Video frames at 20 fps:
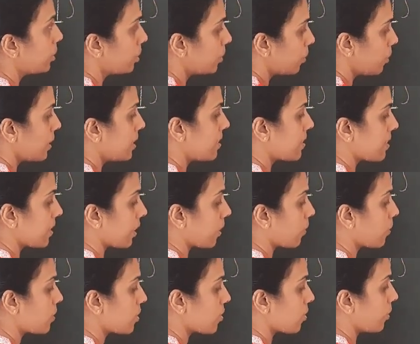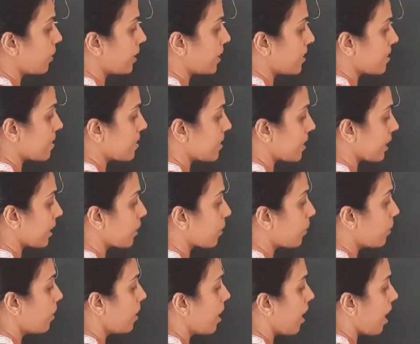u is 0, so it is 0,